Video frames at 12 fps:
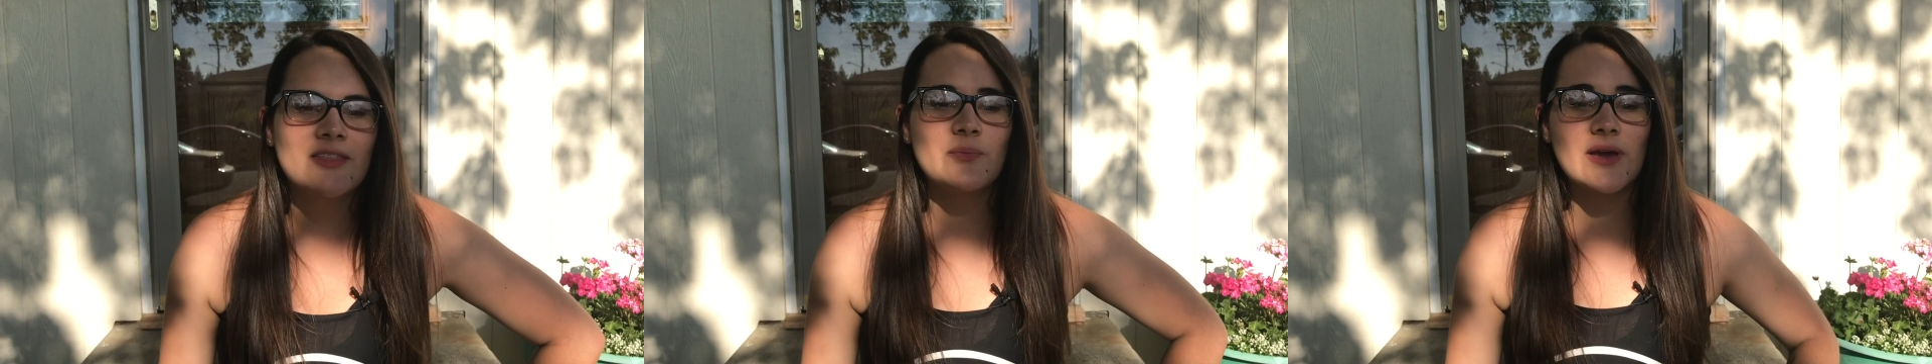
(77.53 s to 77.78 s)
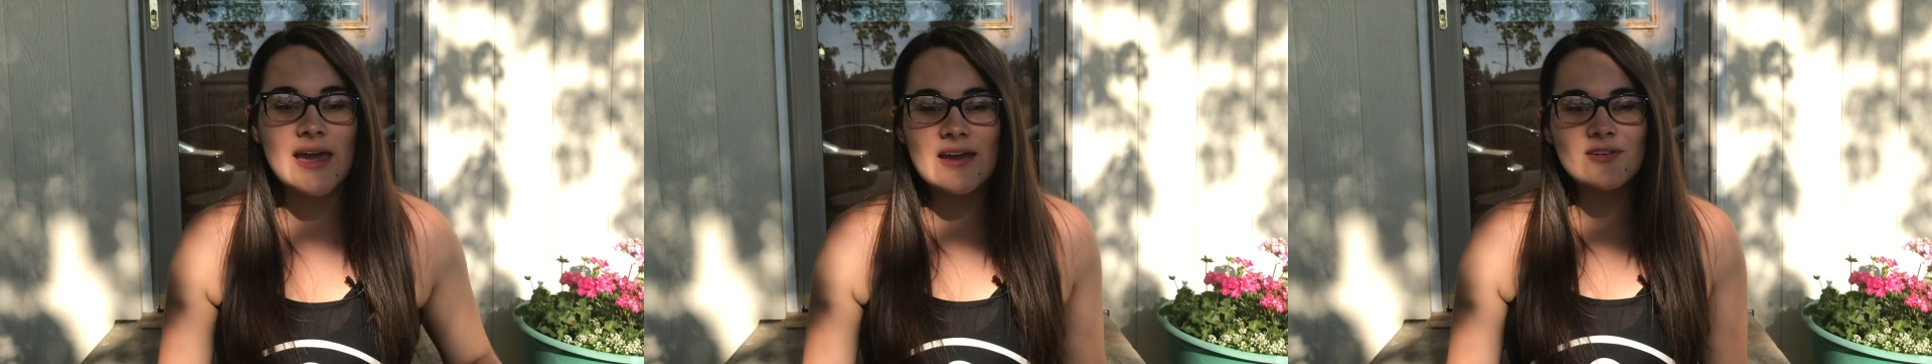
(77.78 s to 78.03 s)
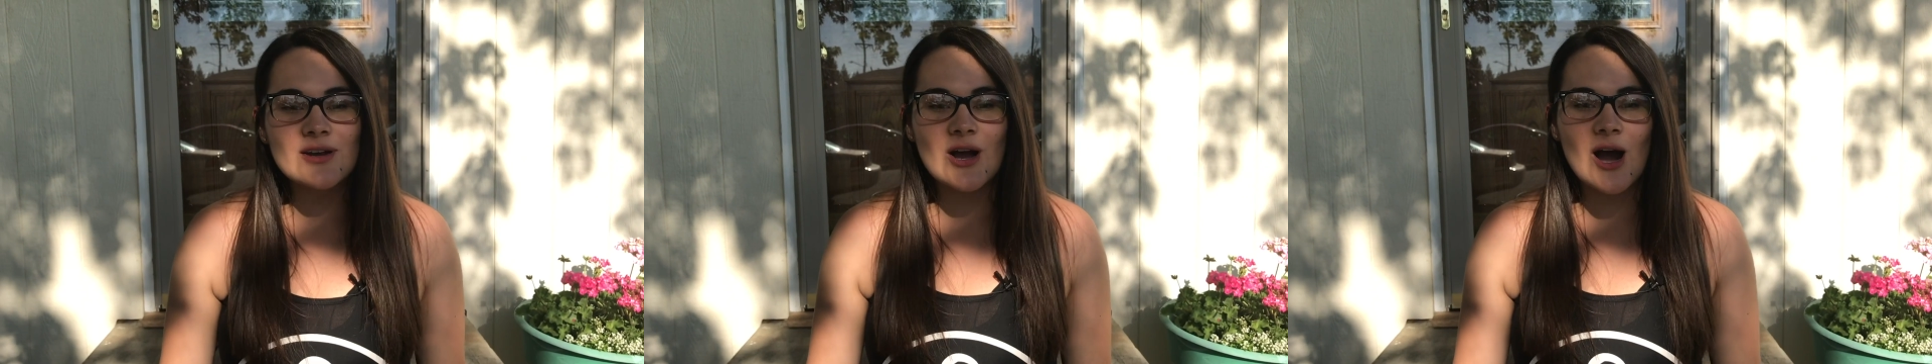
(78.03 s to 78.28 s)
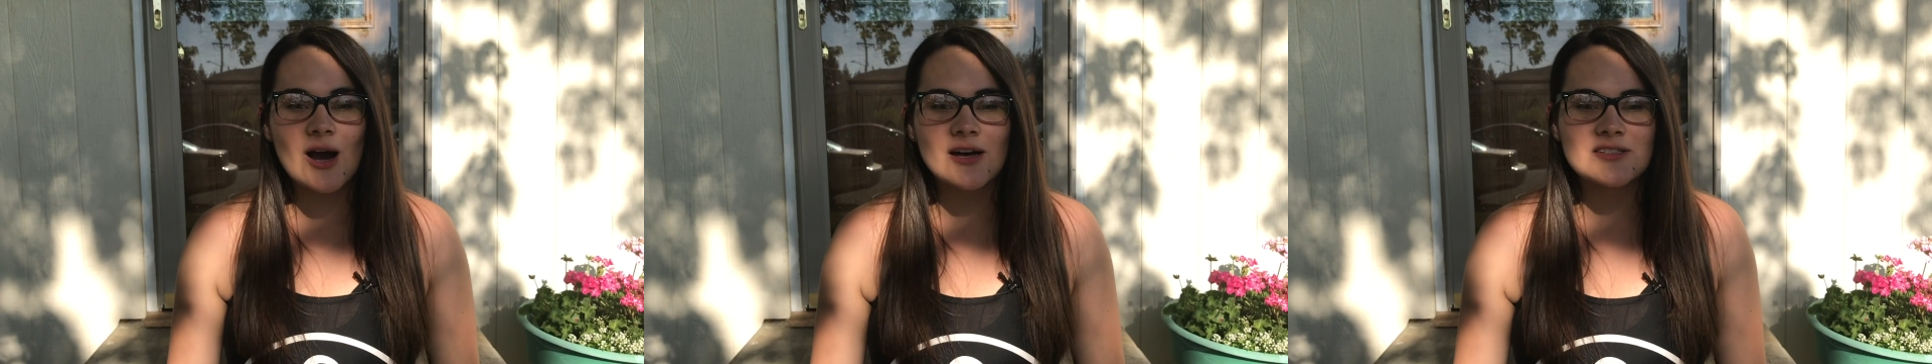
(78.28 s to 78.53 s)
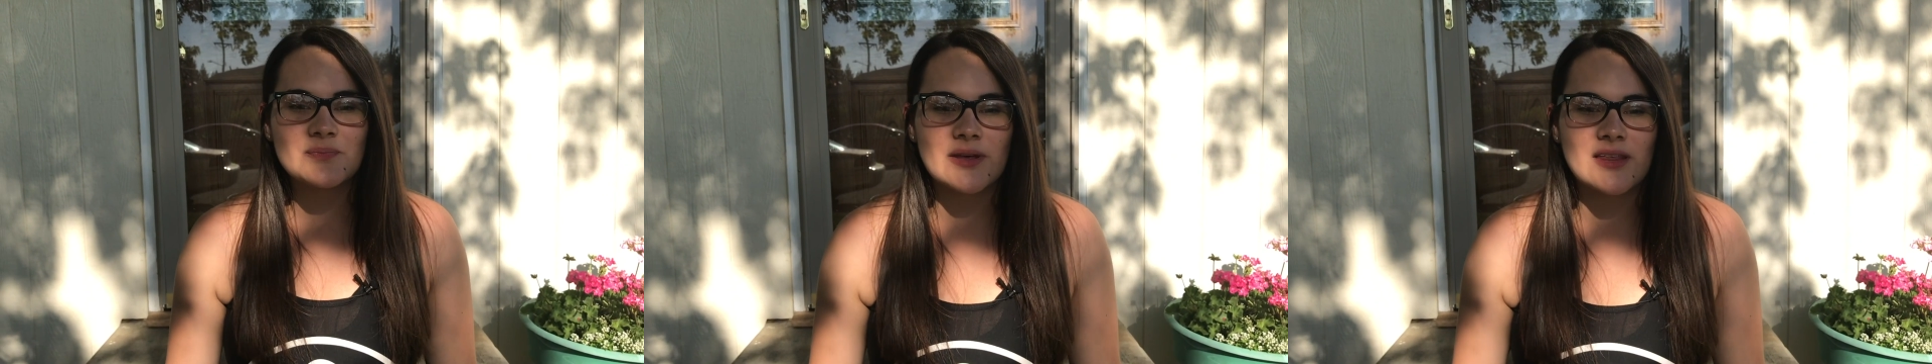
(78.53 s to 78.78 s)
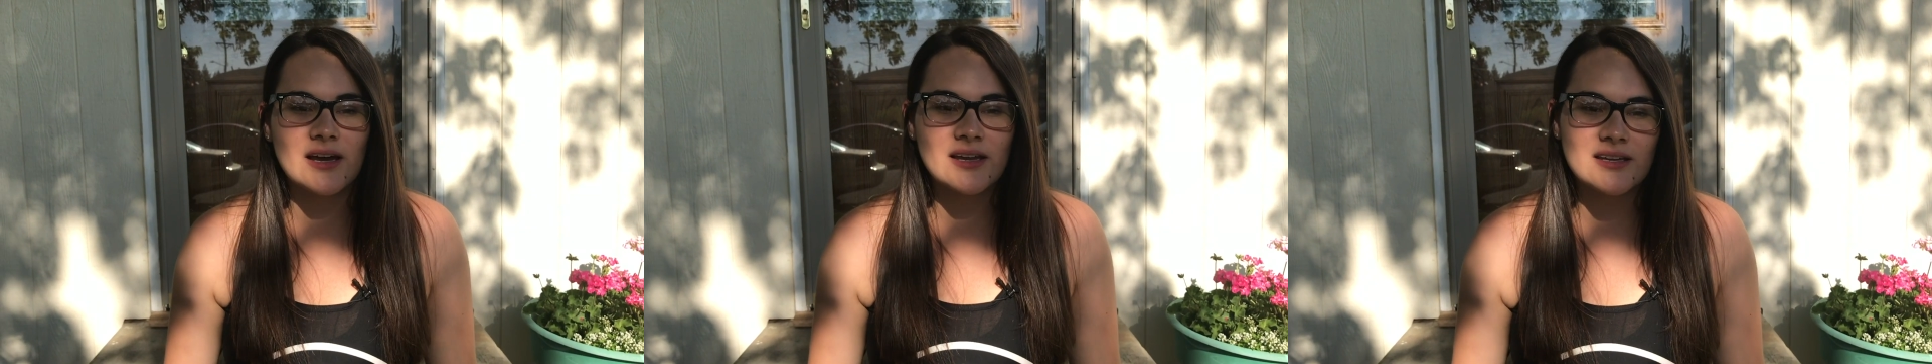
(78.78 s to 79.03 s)
The behavior caused by
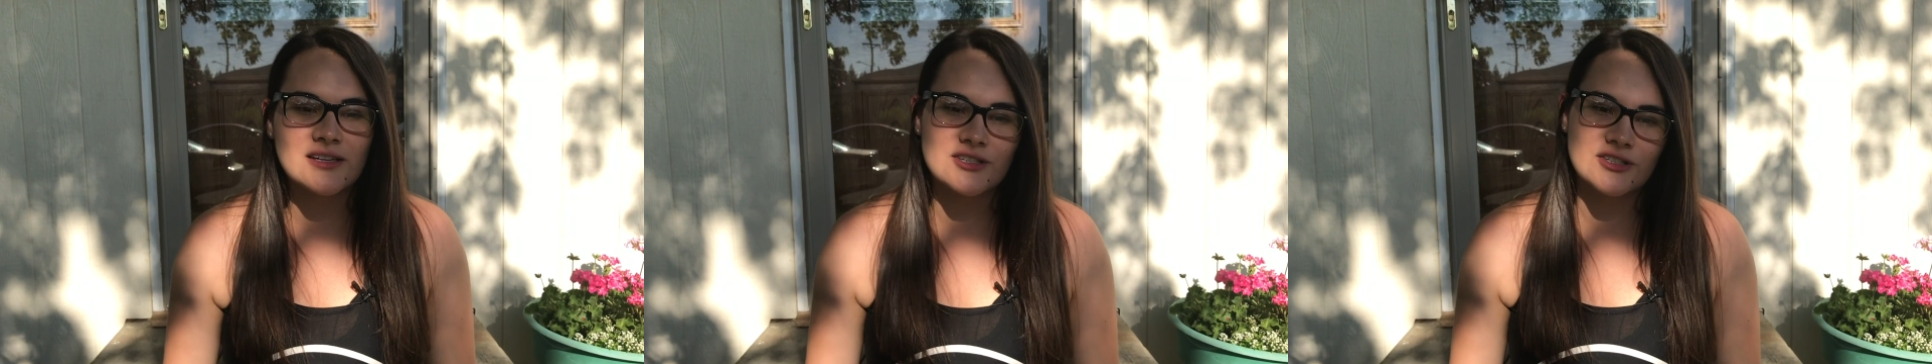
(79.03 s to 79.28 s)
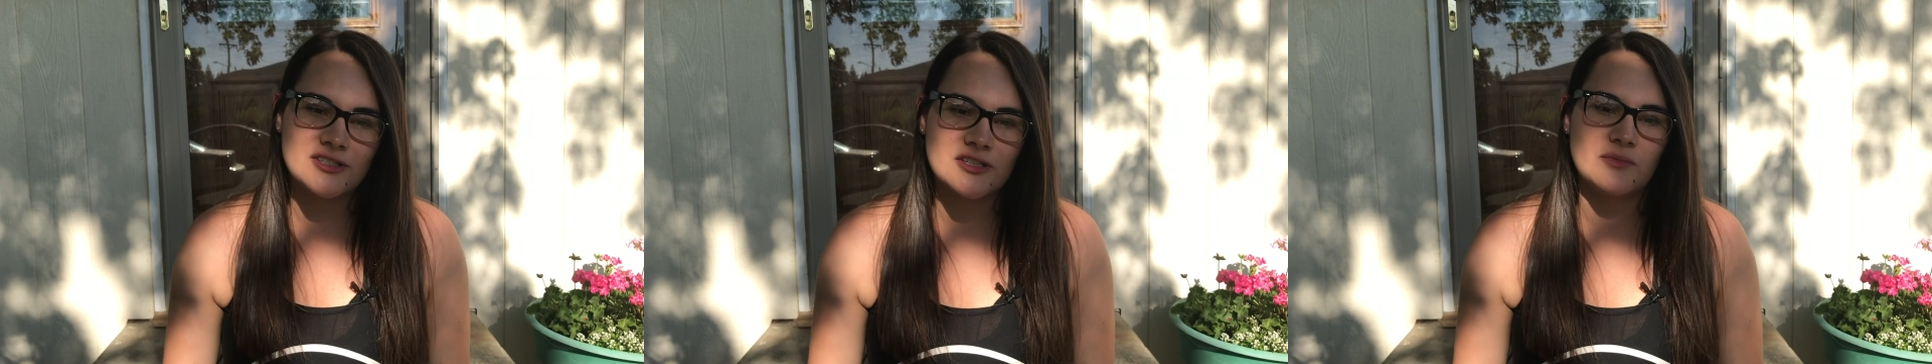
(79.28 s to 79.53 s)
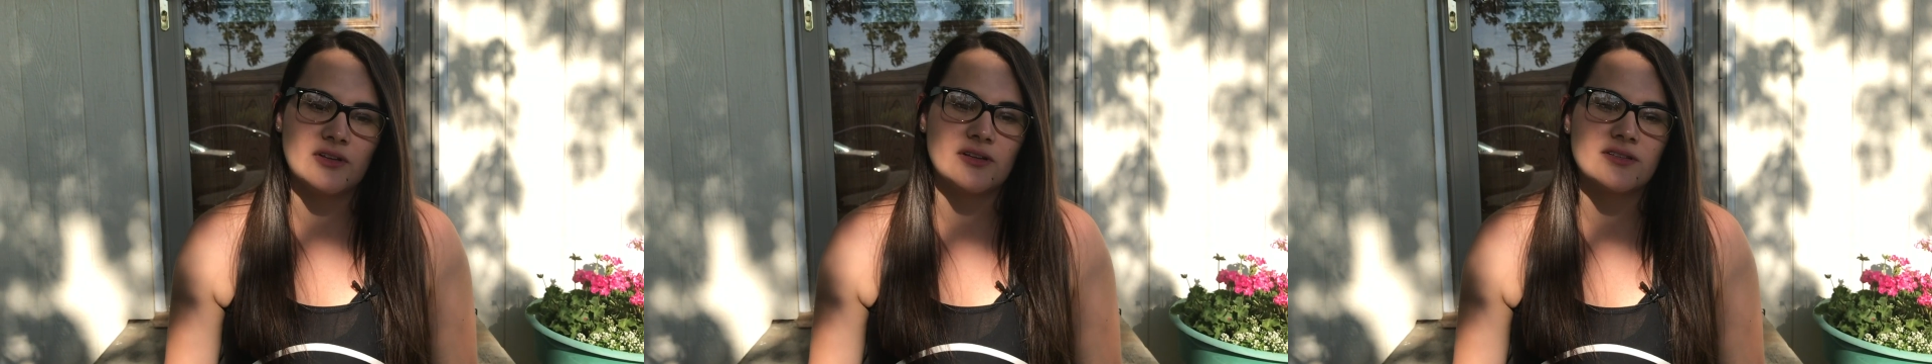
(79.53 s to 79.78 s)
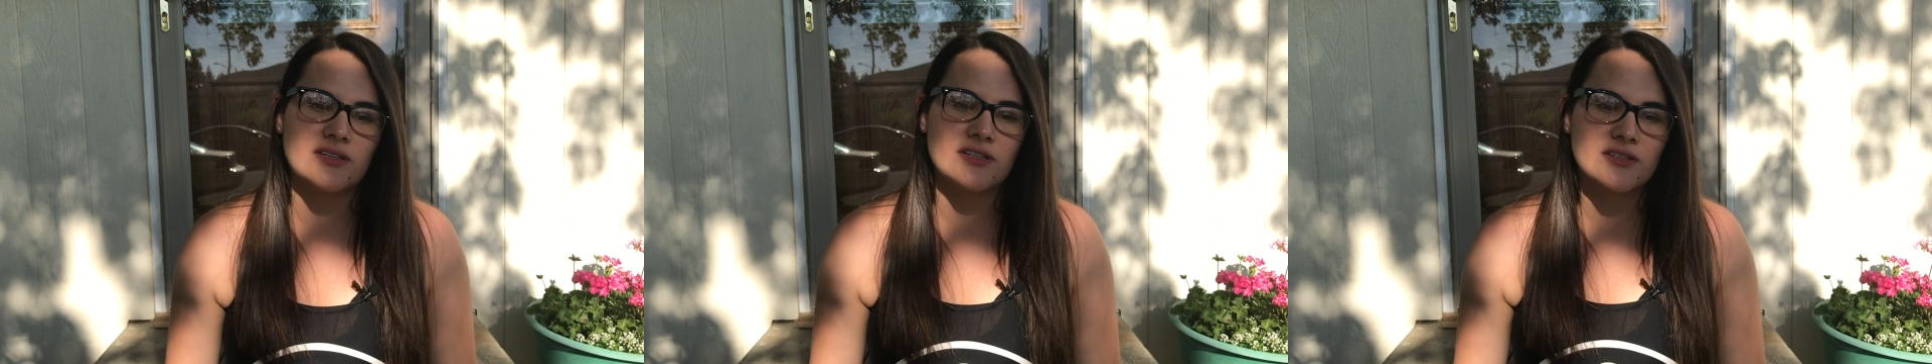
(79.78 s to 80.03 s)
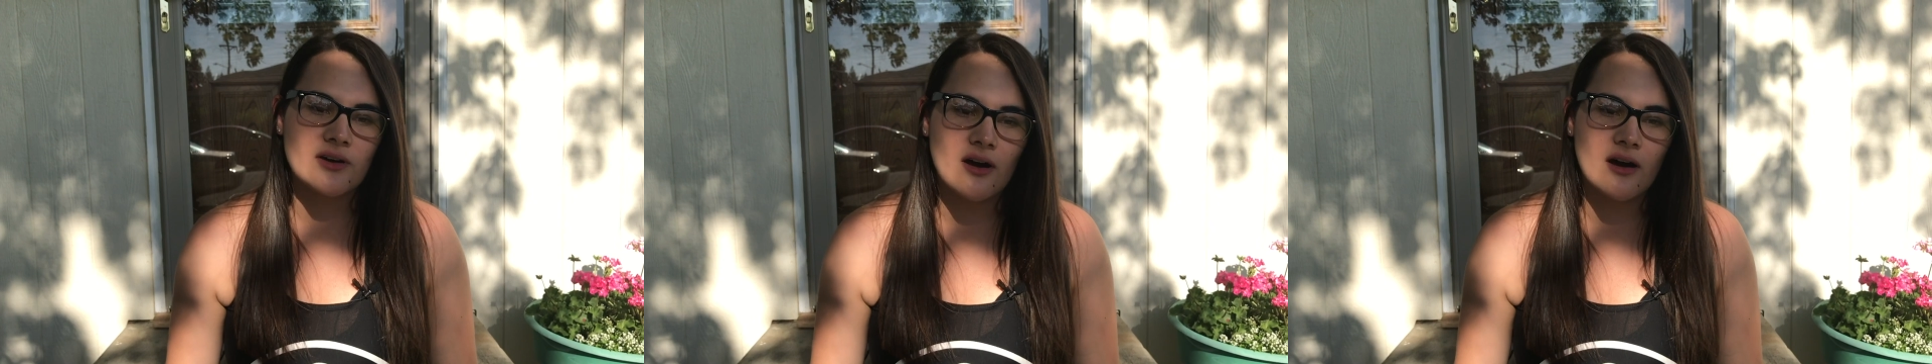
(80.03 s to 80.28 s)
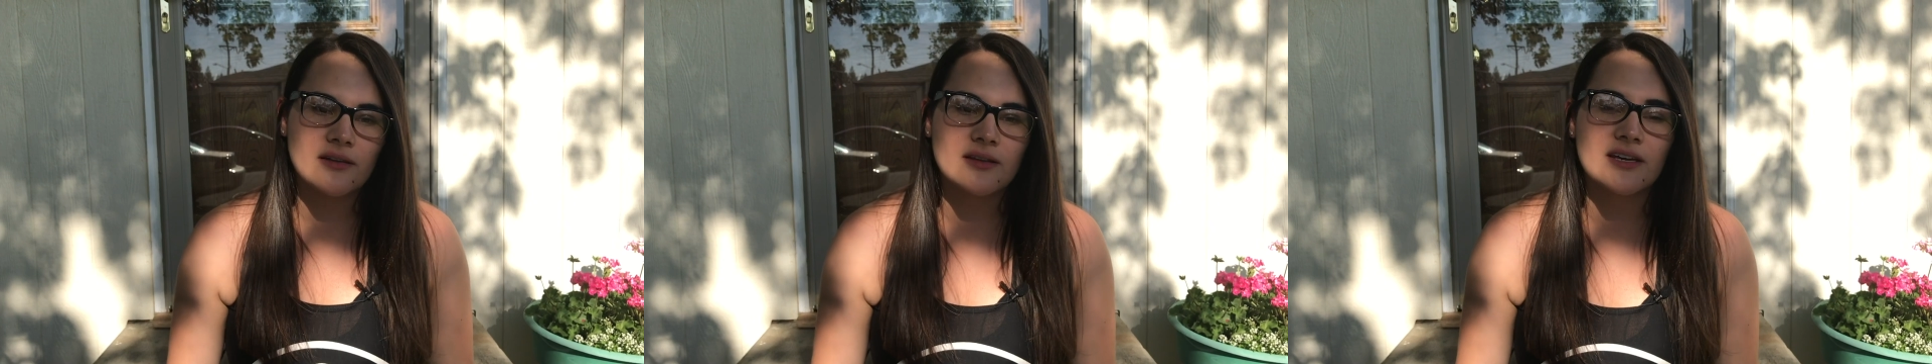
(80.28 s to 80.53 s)
the unconditioned stimulus is
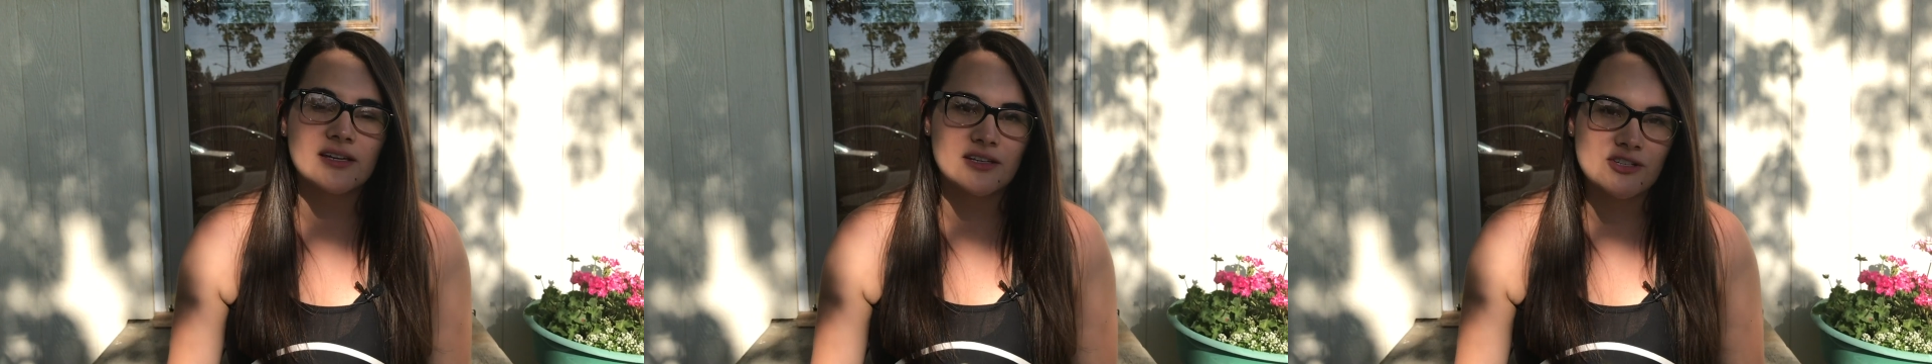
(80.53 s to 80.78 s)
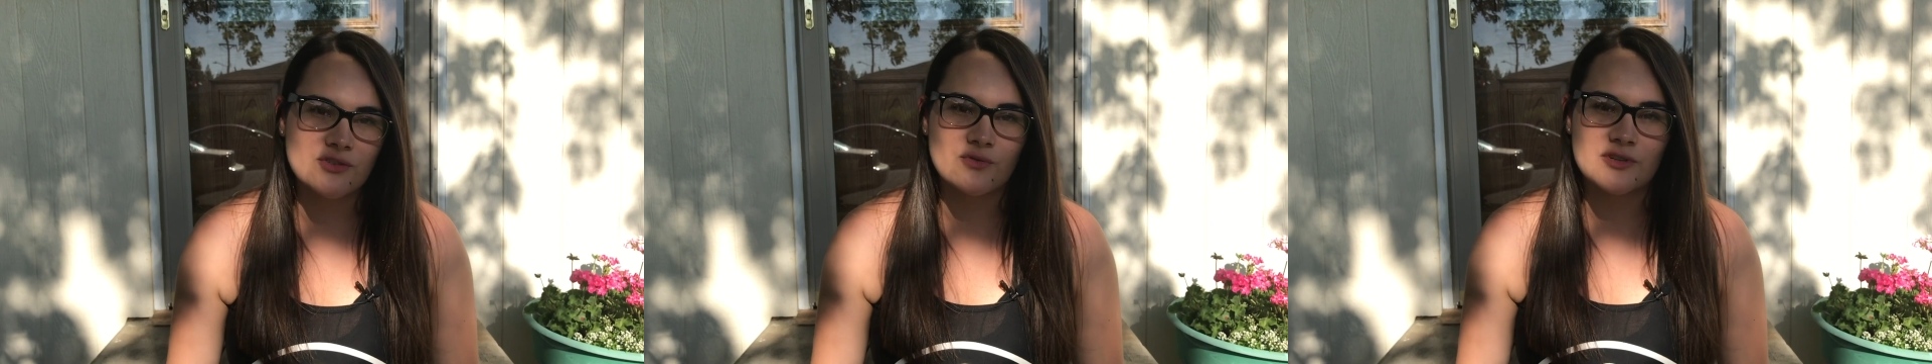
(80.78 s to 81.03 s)
called the conditioned